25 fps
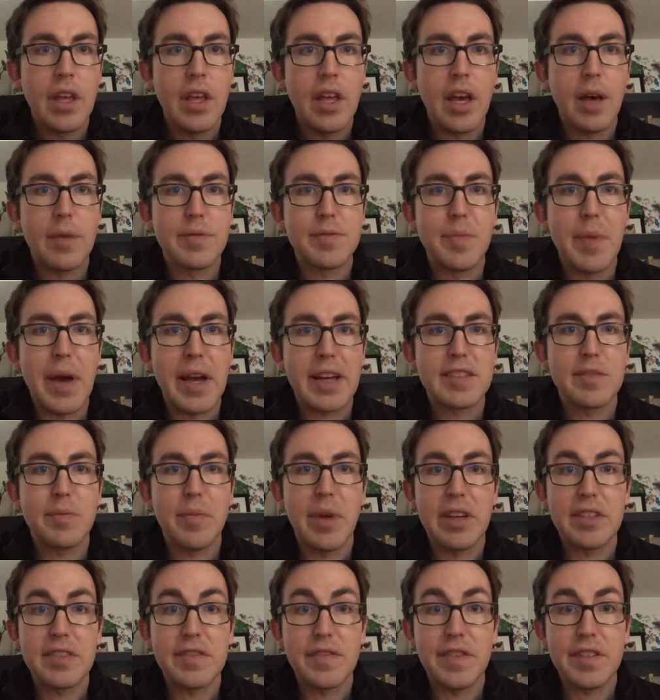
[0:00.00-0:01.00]
Helps
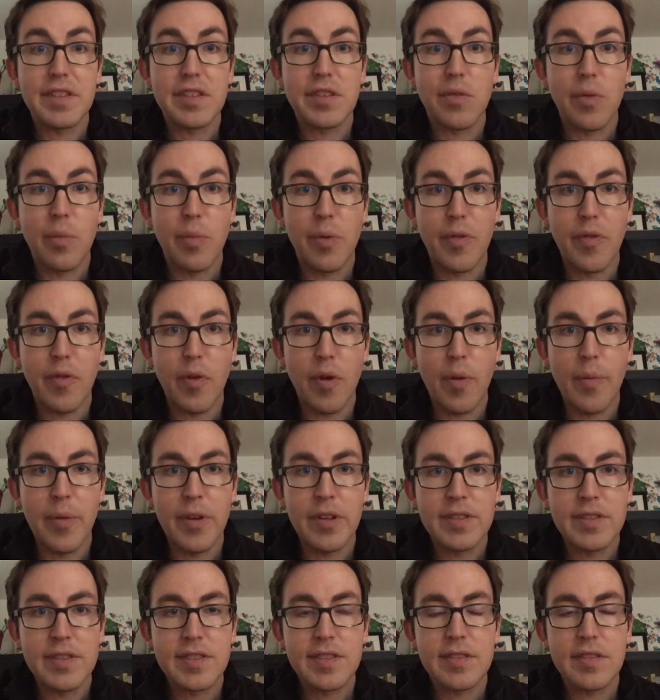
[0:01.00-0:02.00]
maximize physical
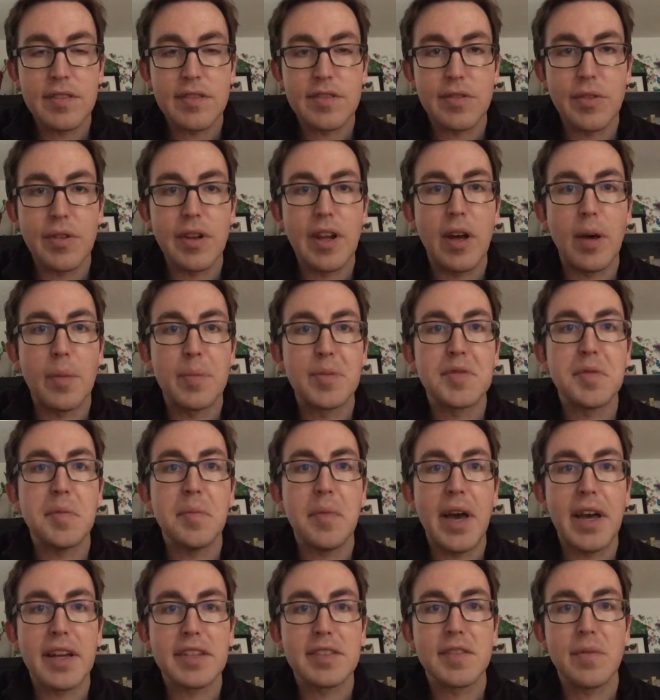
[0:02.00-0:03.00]
performance, so it helps
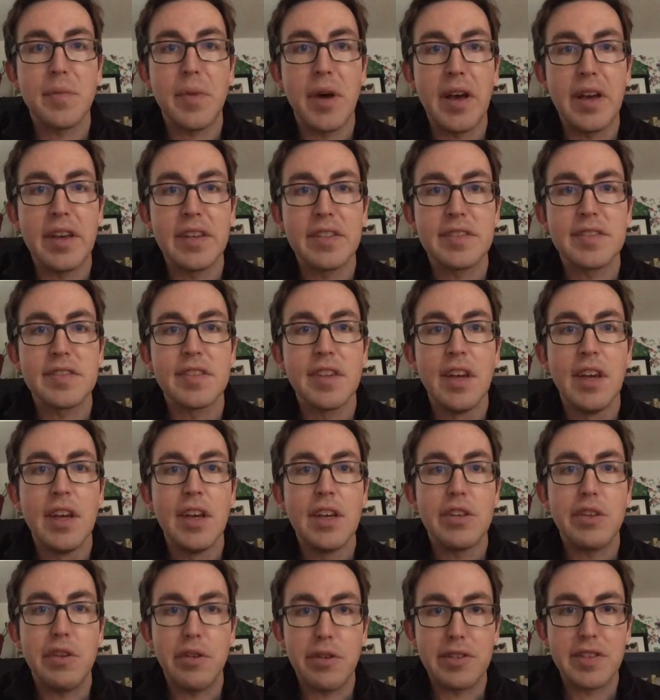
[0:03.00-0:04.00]
maximize
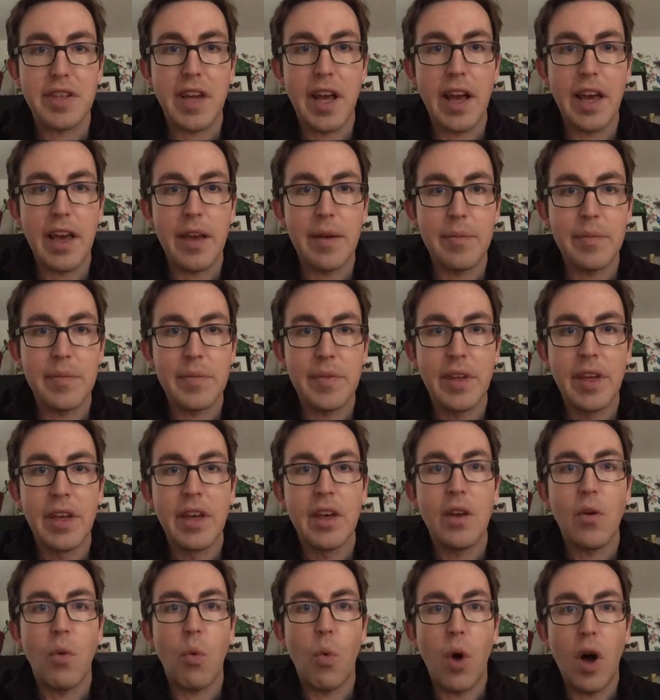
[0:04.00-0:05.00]
your time
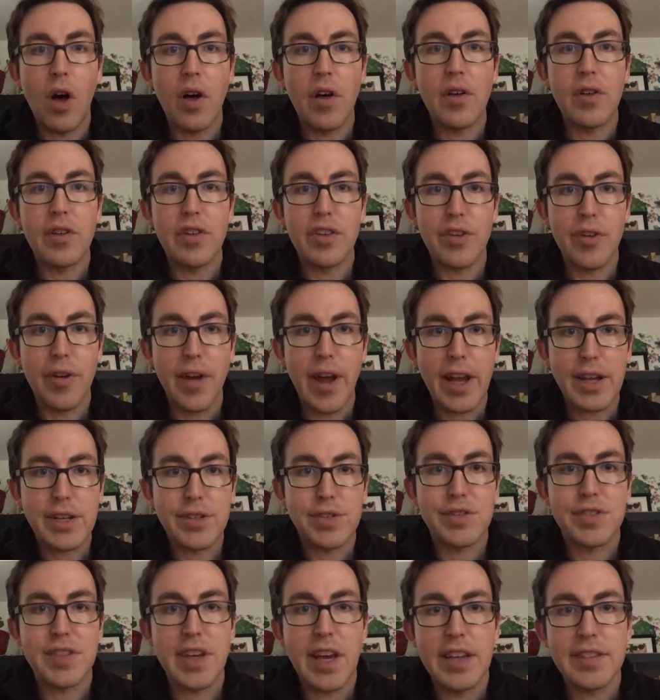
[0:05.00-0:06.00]
while you're
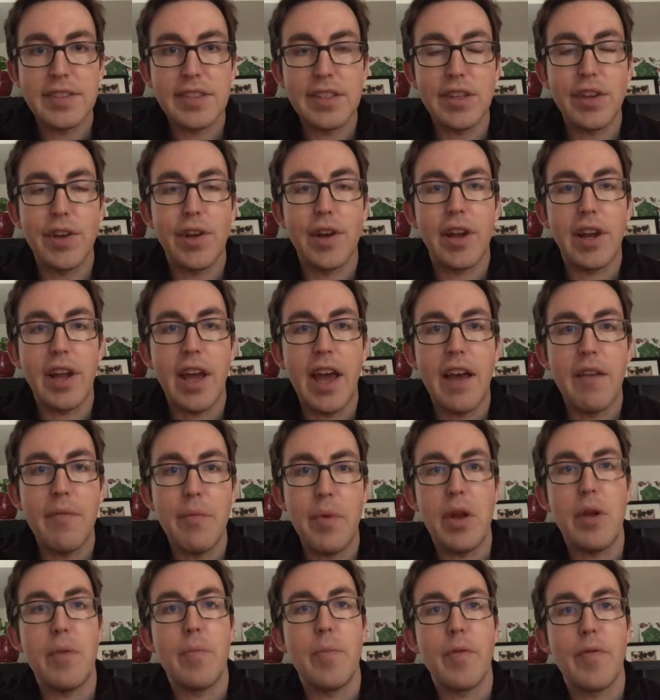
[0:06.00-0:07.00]
exercising. You're gonna have
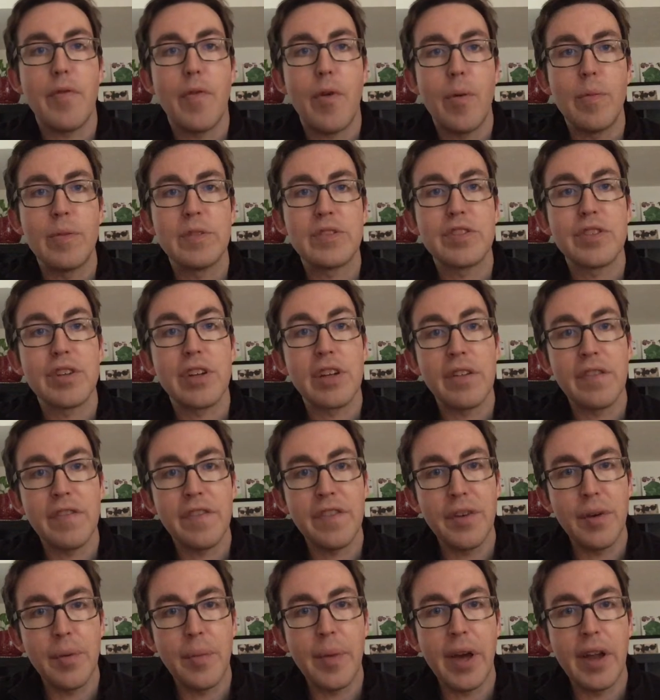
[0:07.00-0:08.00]
better performance, you're gonna
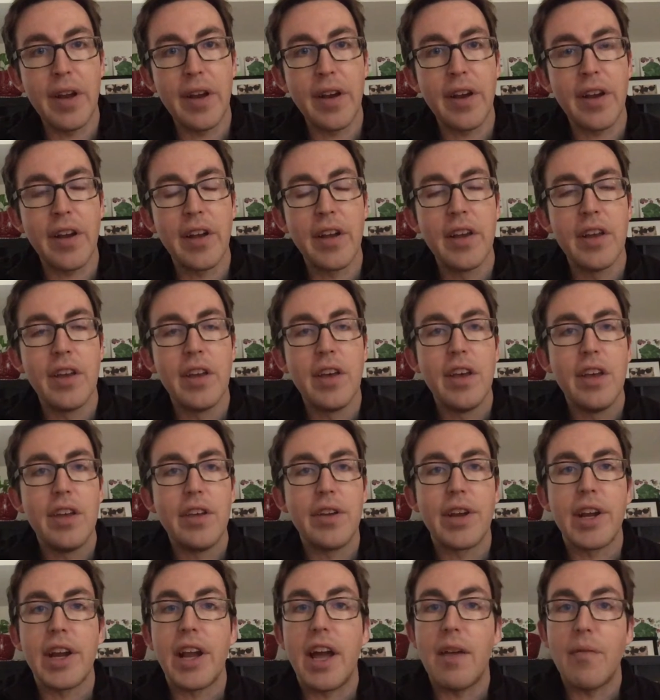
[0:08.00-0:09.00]
feel better,
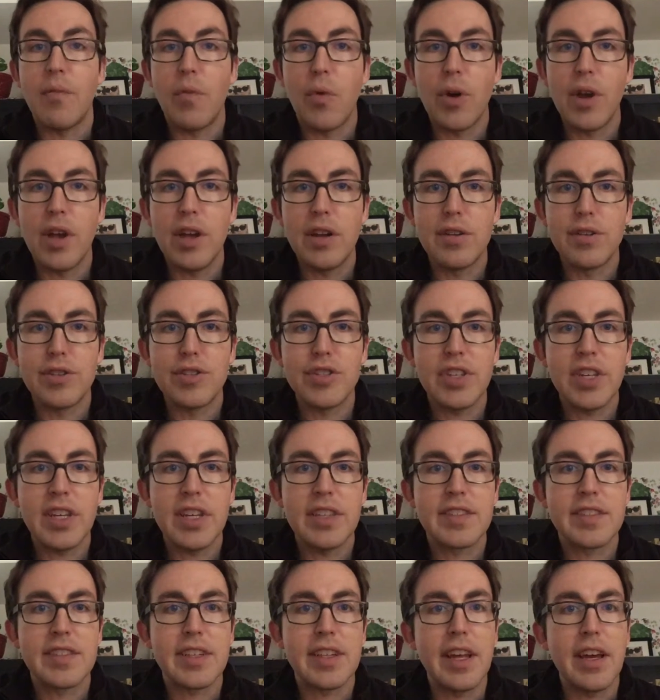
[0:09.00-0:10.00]
you're gonna have more energy,
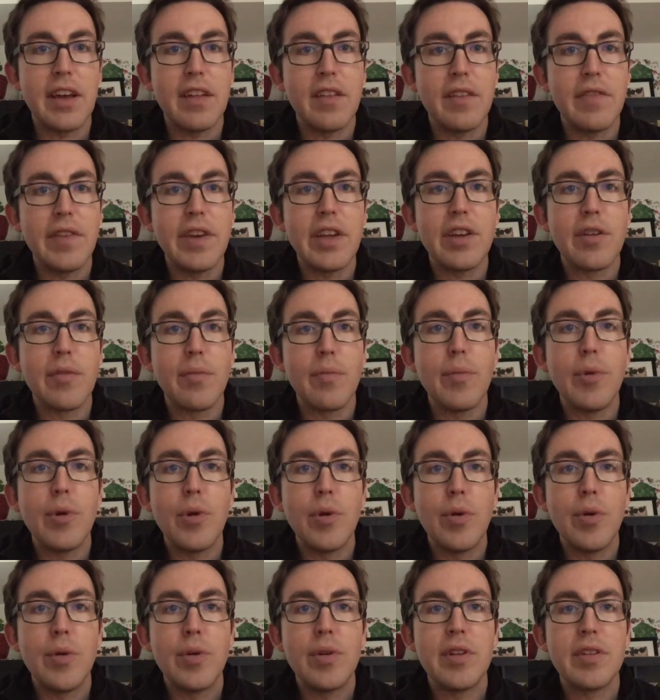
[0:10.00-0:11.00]
it's gonna elevate your
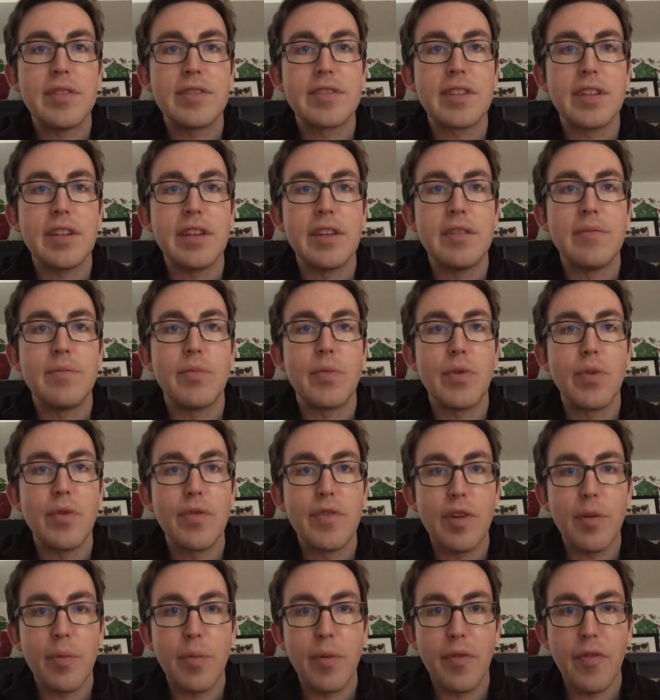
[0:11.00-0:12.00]
mood, it's gonna improve
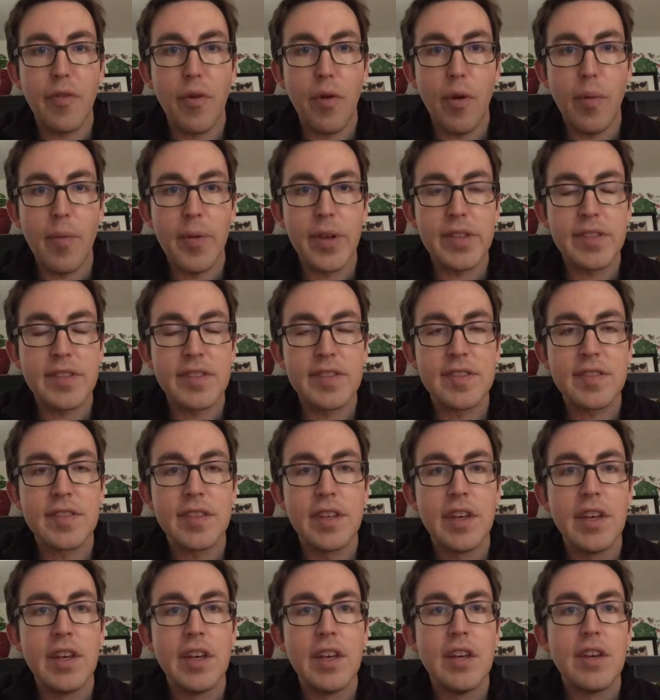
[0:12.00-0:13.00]
your performance.
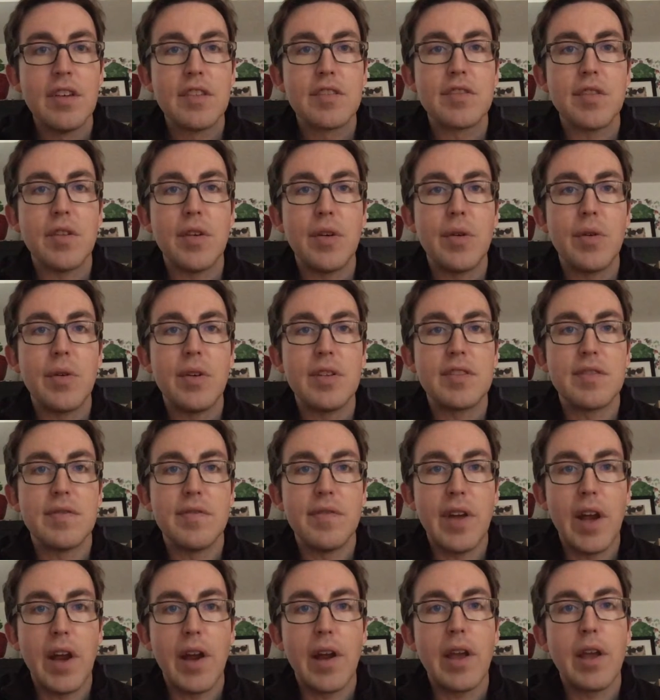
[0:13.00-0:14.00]
So it's
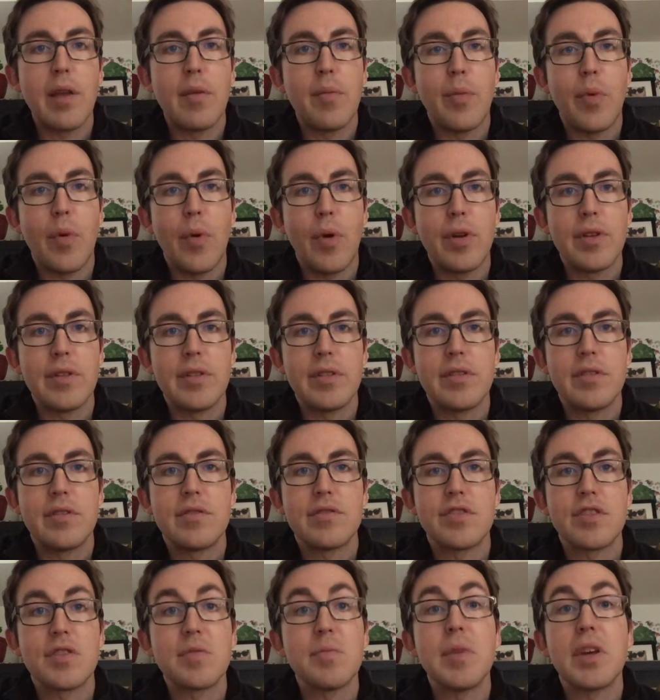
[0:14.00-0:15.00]
very important.
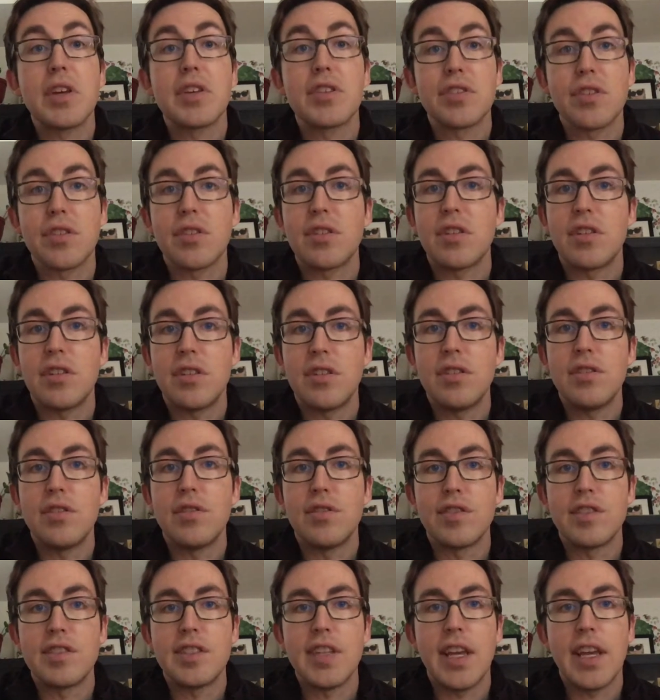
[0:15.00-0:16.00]
Just make sure
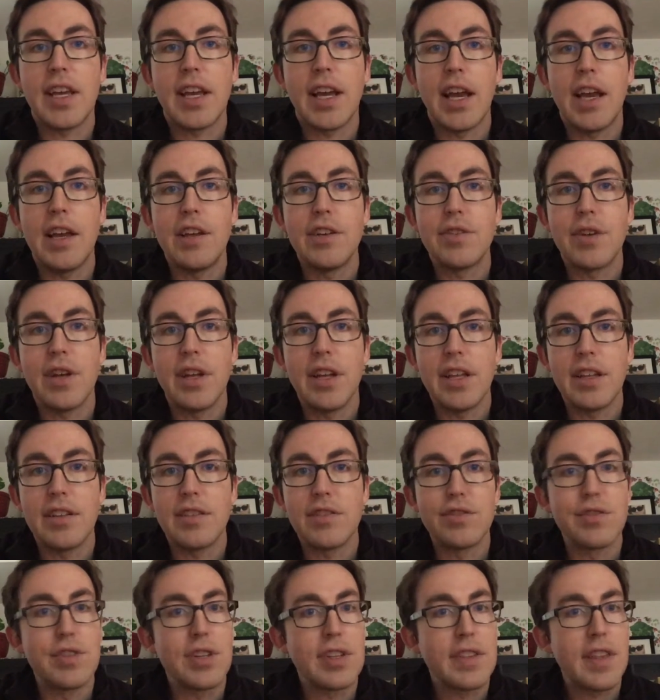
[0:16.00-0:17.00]
you're staying hydrated
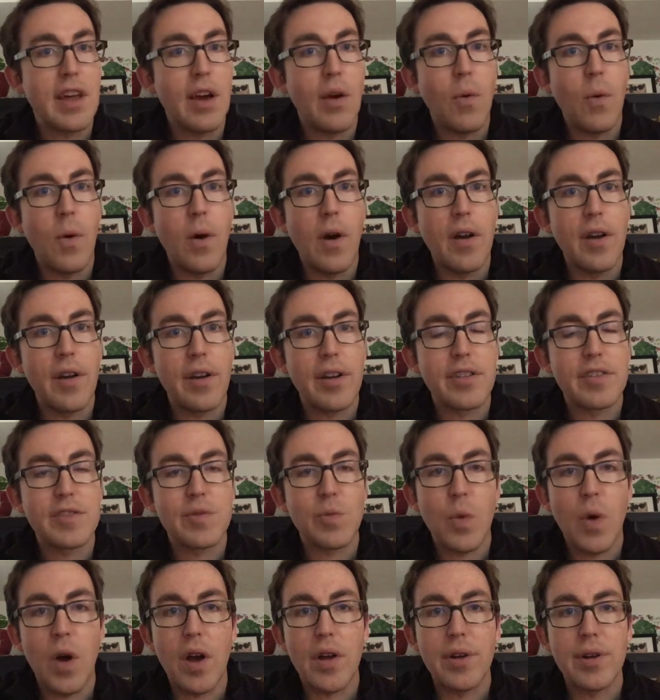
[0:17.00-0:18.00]
and drink that water,
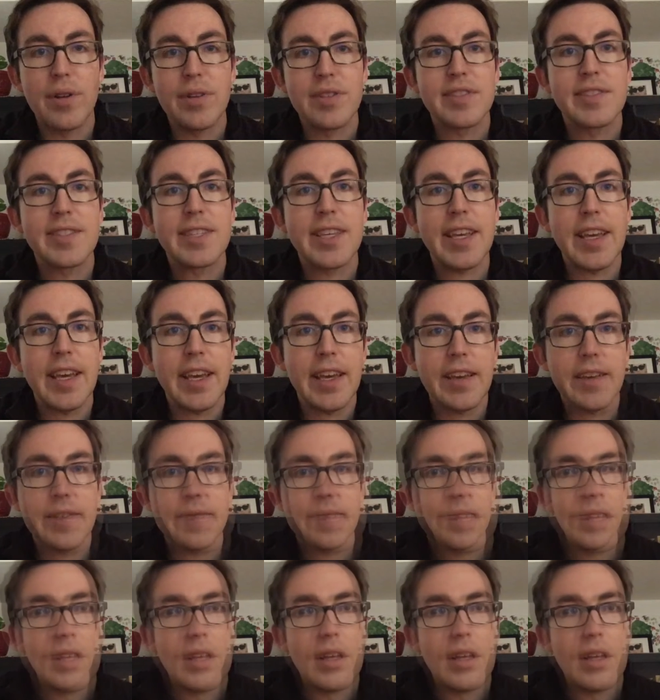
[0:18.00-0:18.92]
because water is king.